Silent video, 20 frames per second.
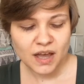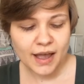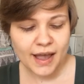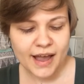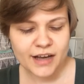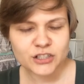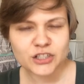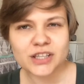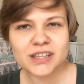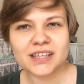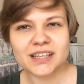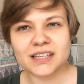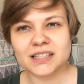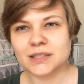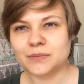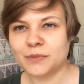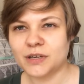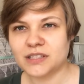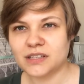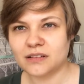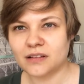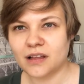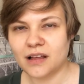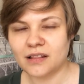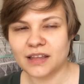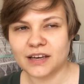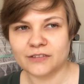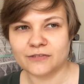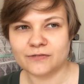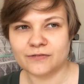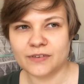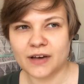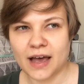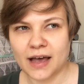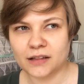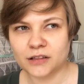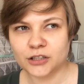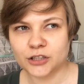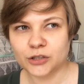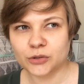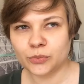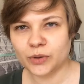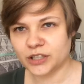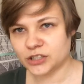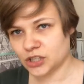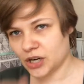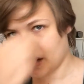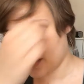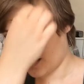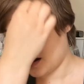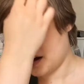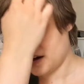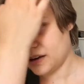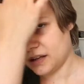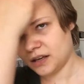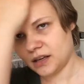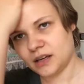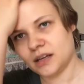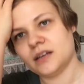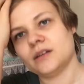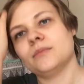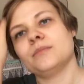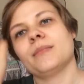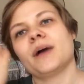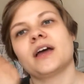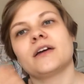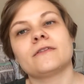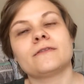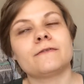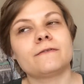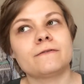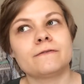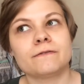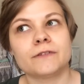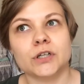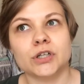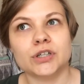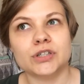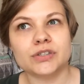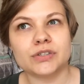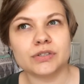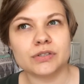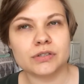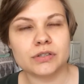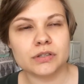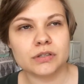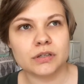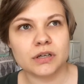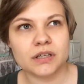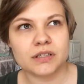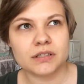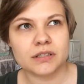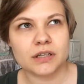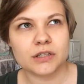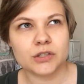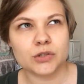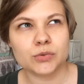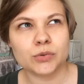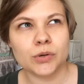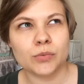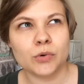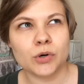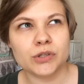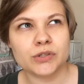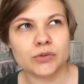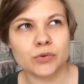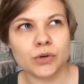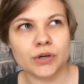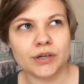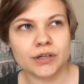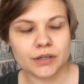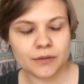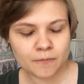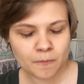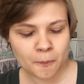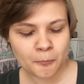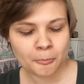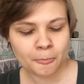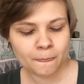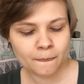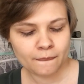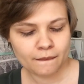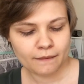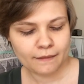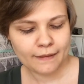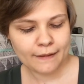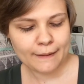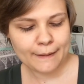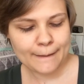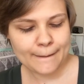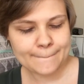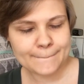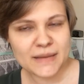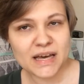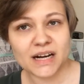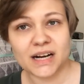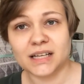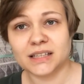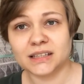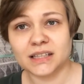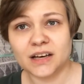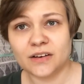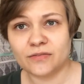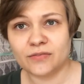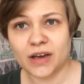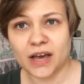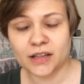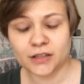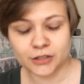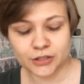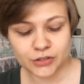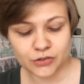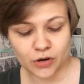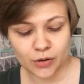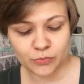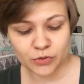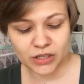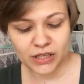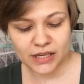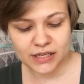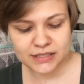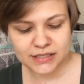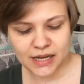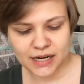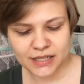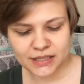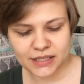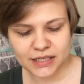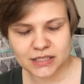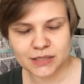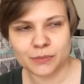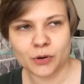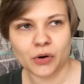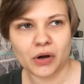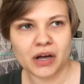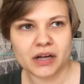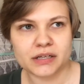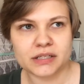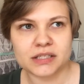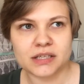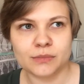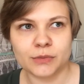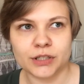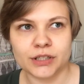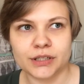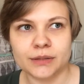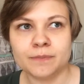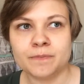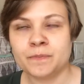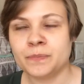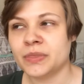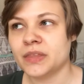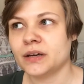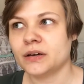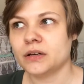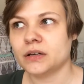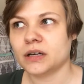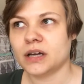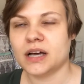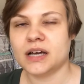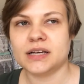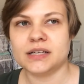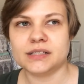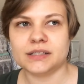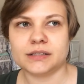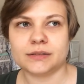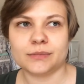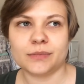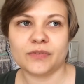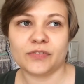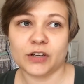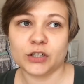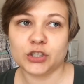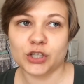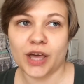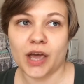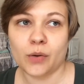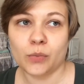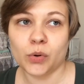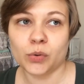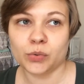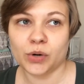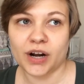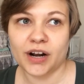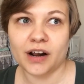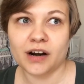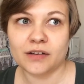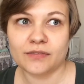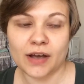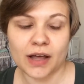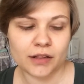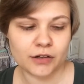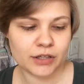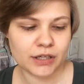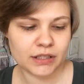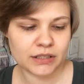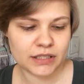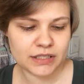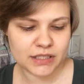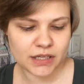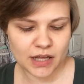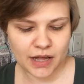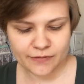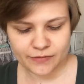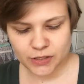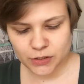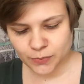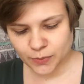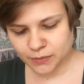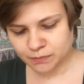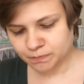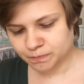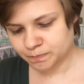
I actually think it smells a lot like Valor, which I got in my first Essential Rewards order. And I love Valor, so I'm really excited. They smell kind of similar because eventually I will run out of Valor and at least I'll have this one.